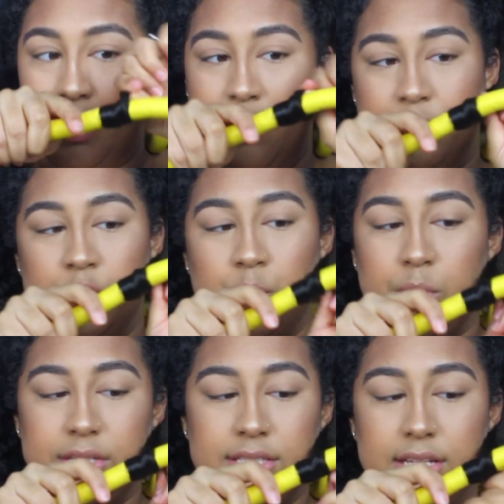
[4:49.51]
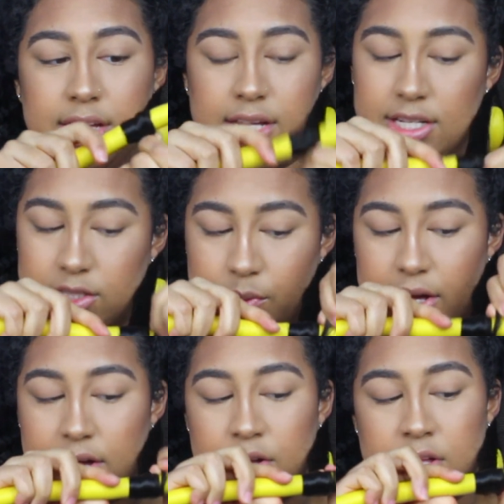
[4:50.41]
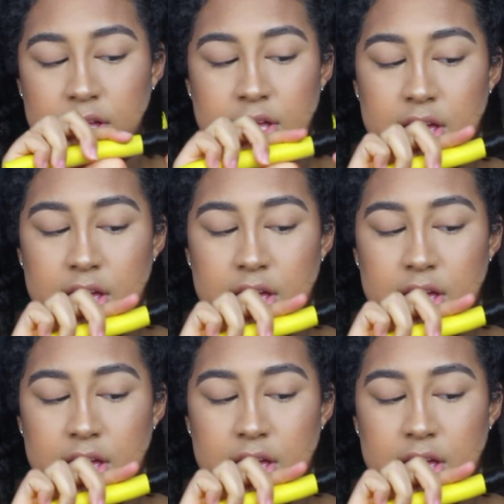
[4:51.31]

but I'm twisting it as well,